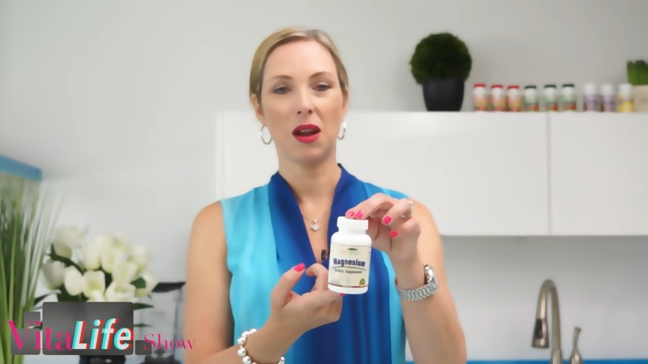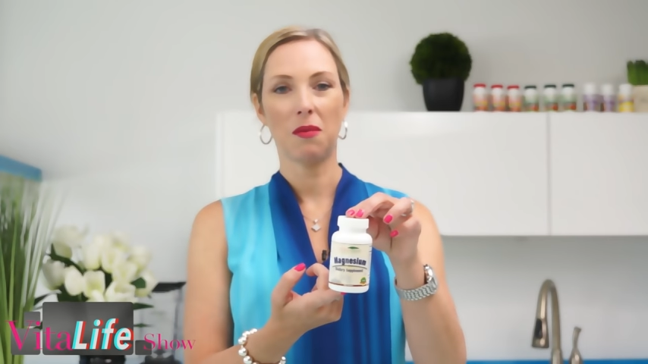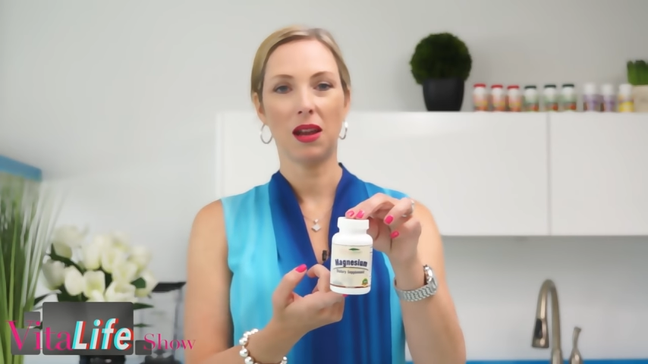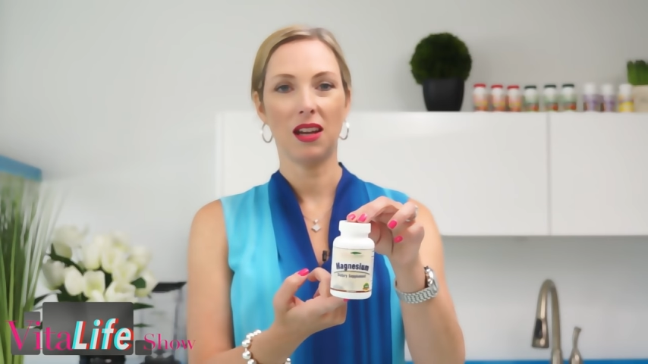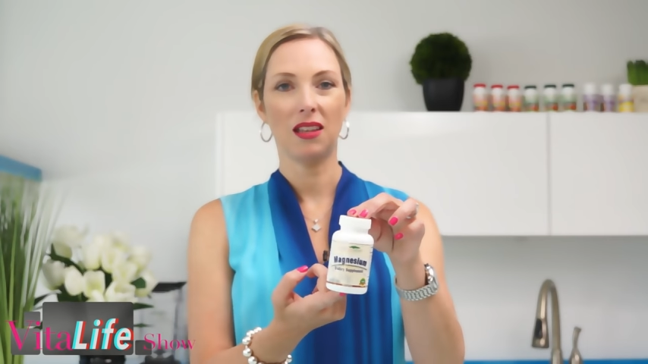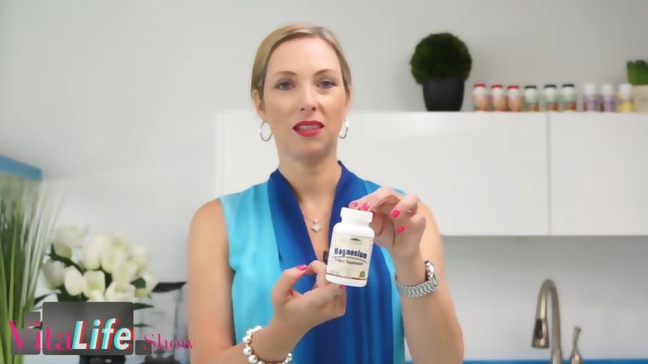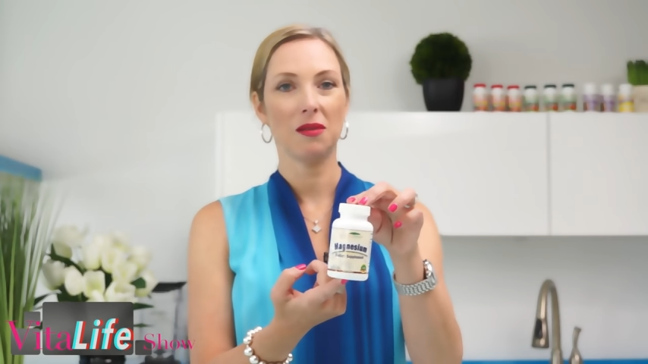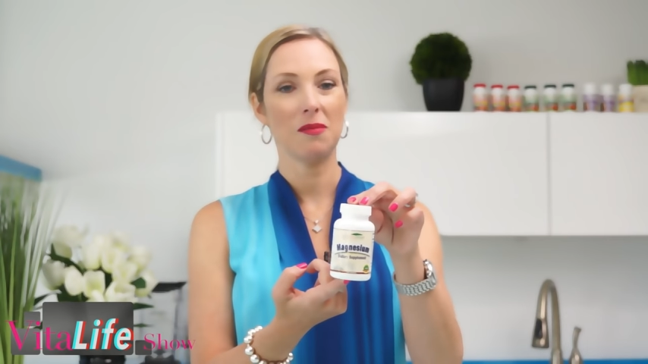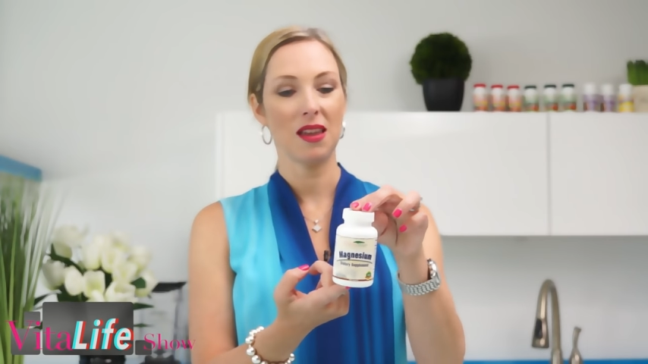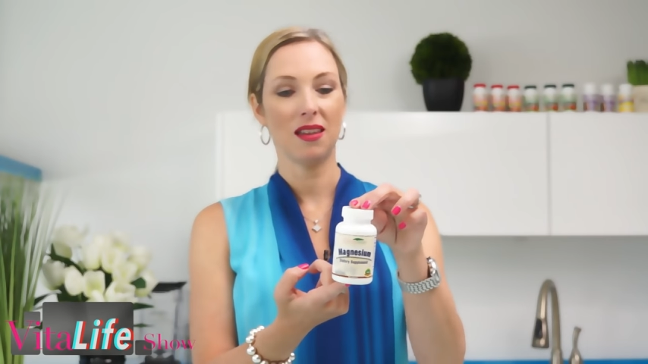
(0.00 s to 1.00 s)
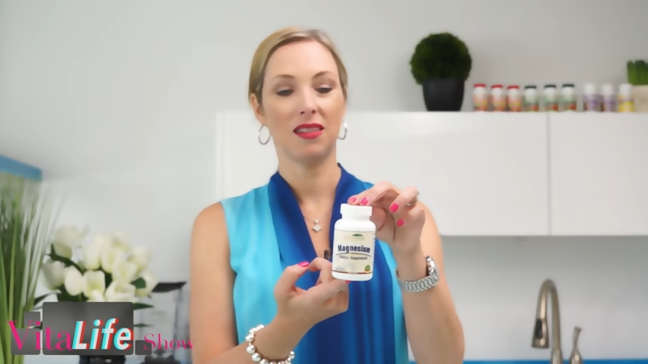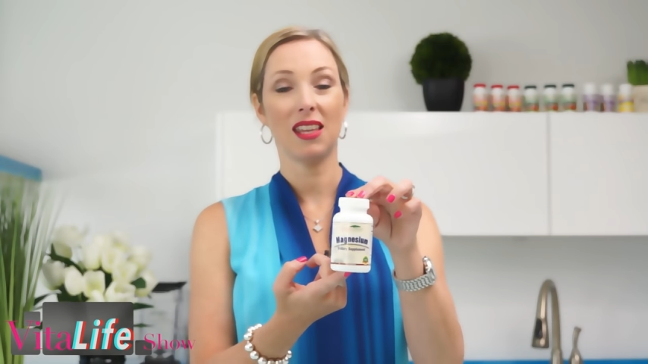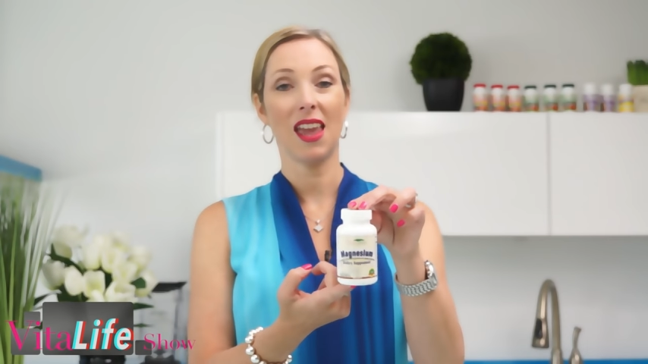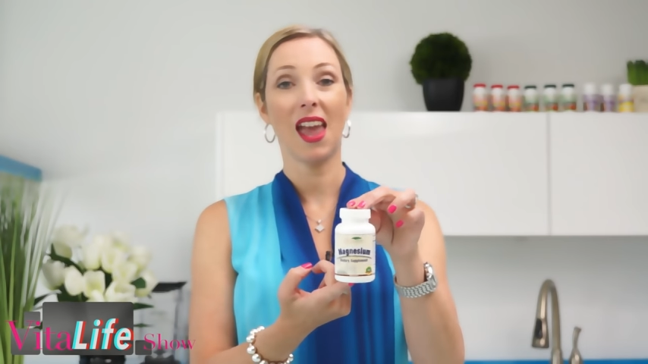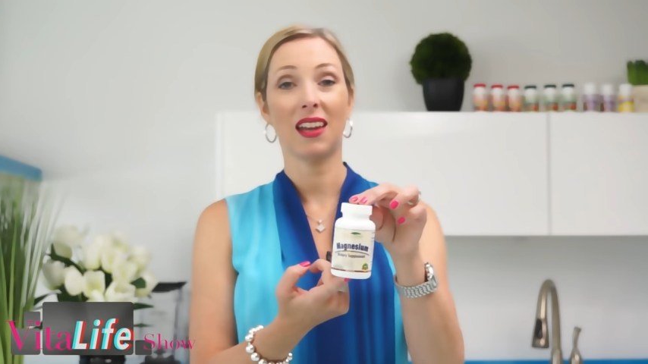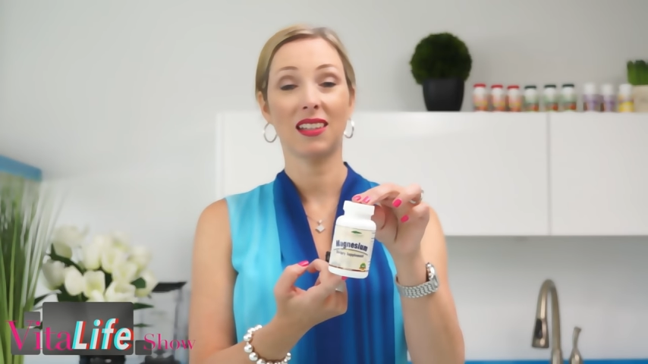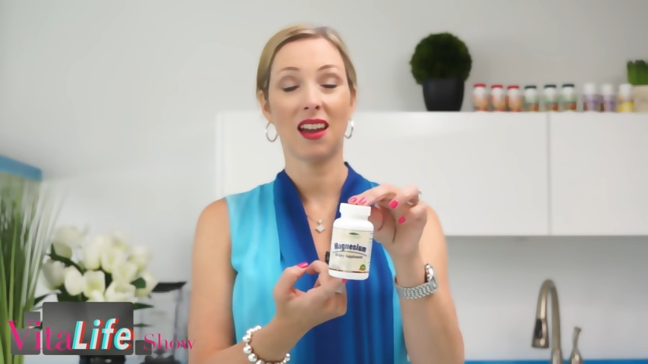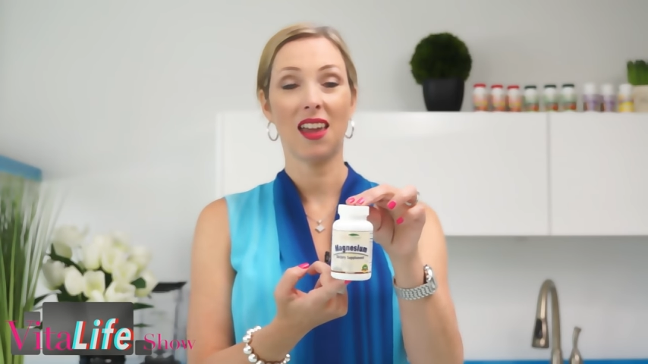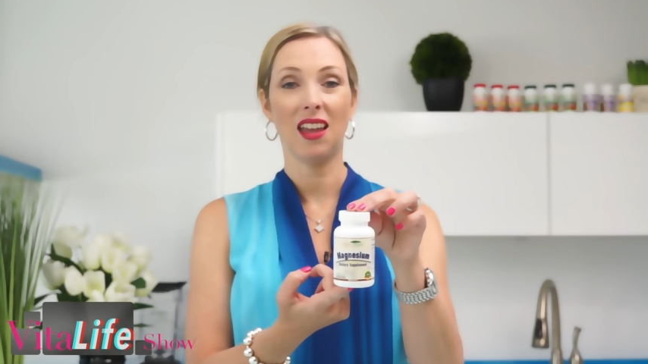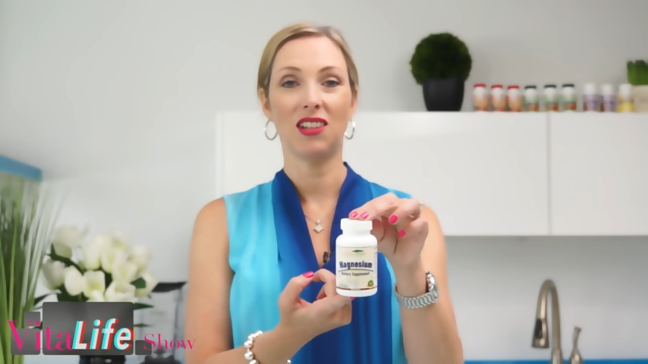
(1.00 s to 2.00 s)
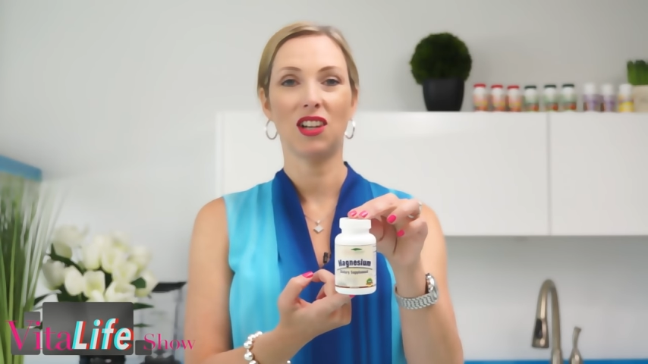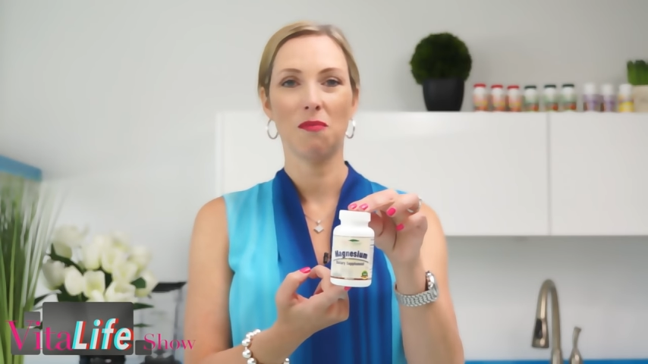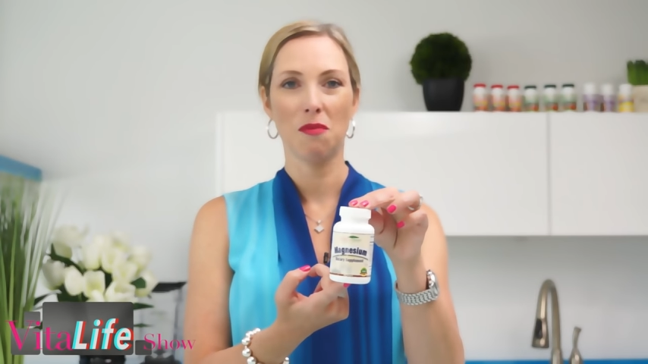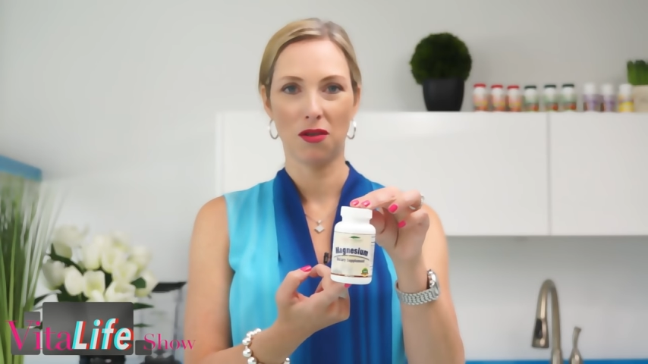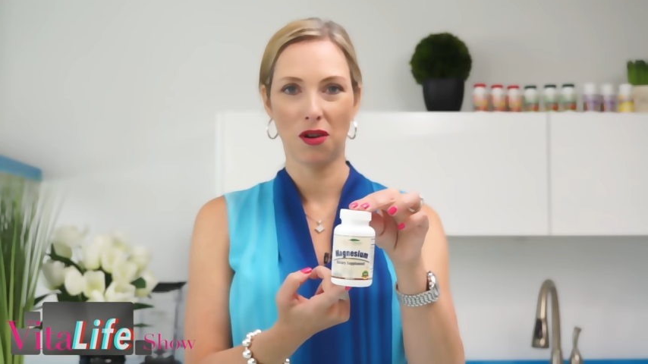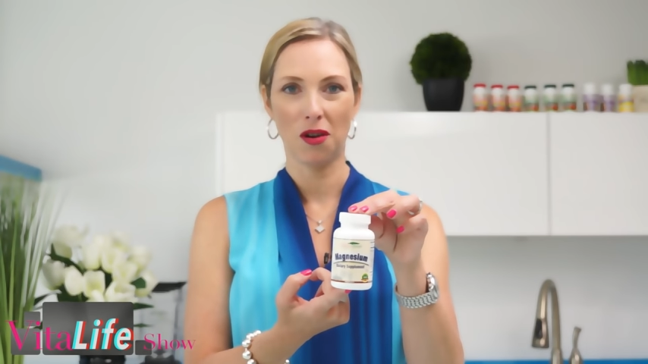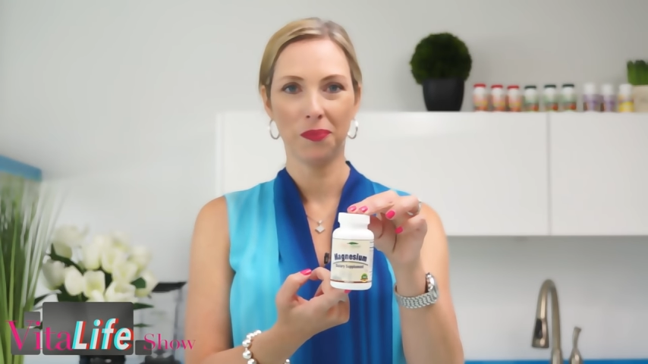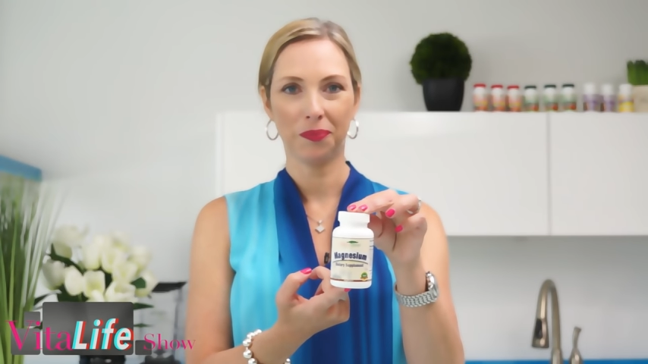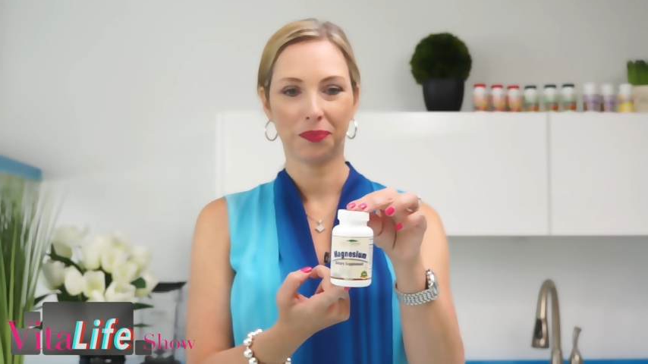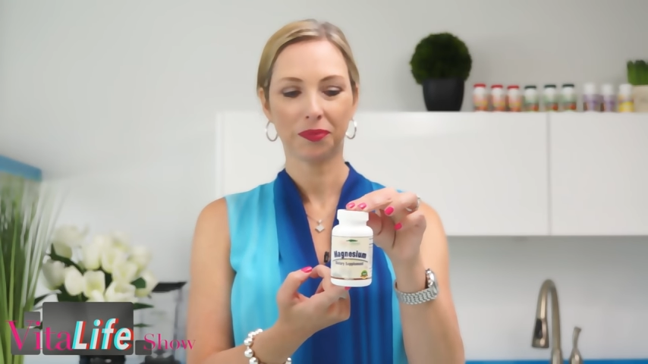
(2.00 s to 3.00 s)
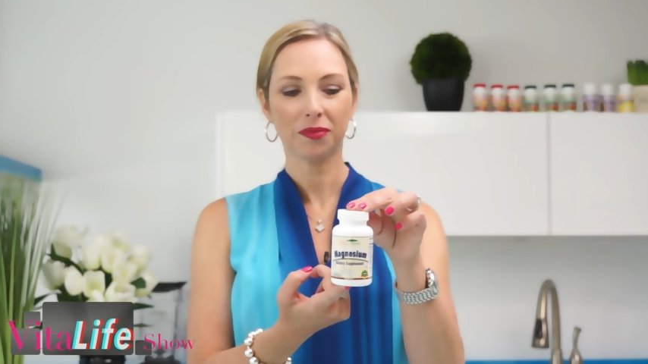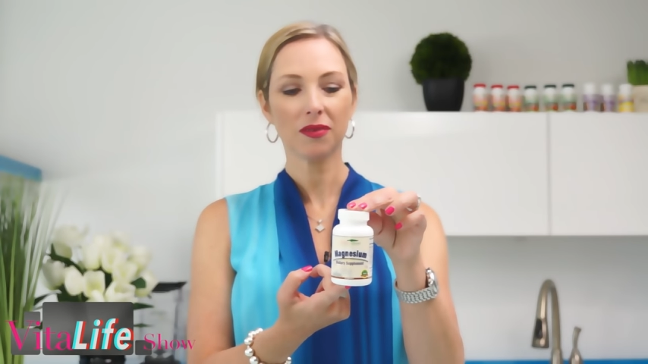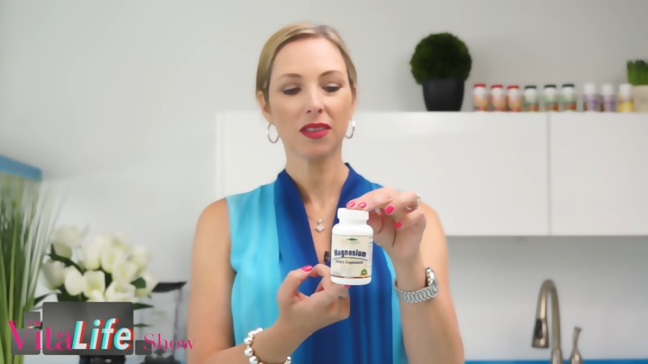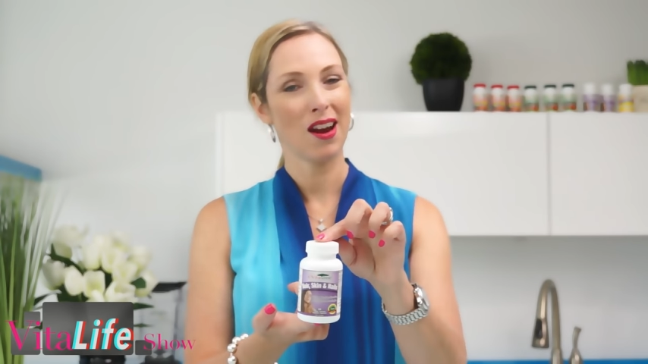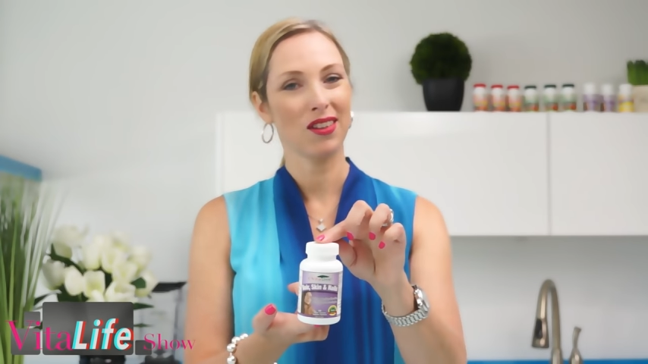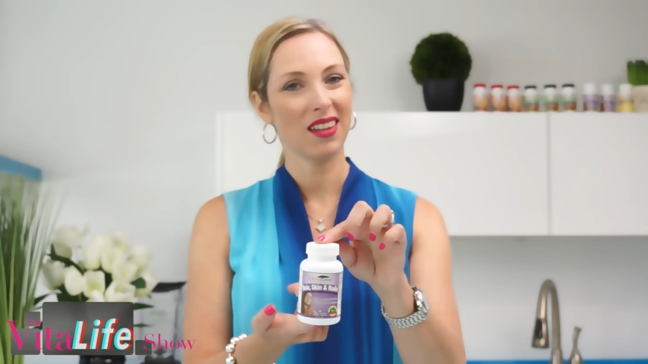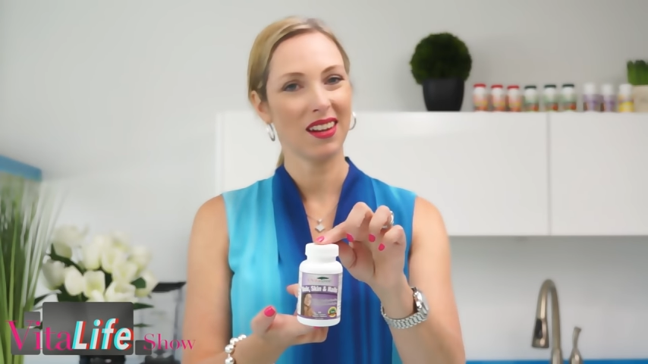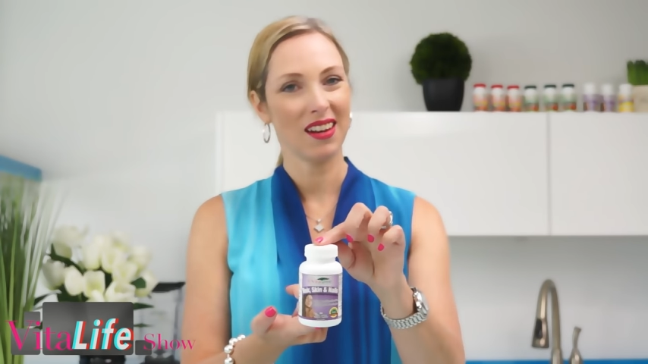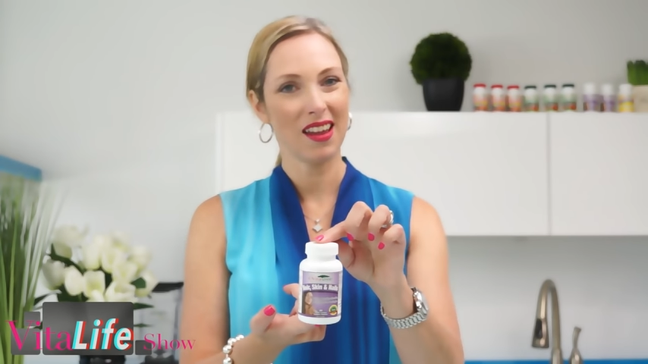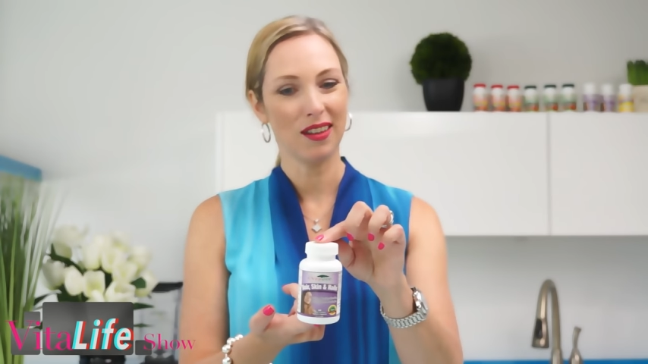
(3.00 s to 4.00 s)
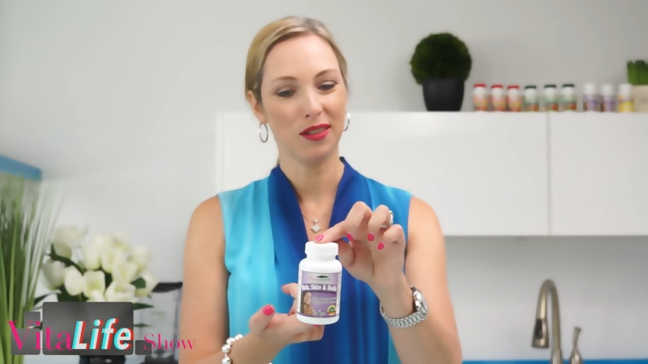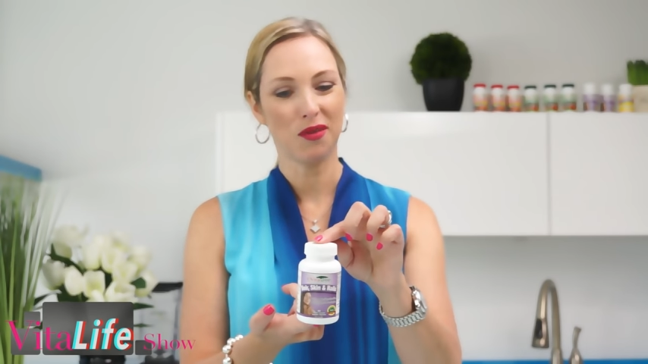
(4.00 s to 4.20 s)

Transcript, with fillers: Now, magnesium is the anti-aging mineral. Hair, Skin and Nails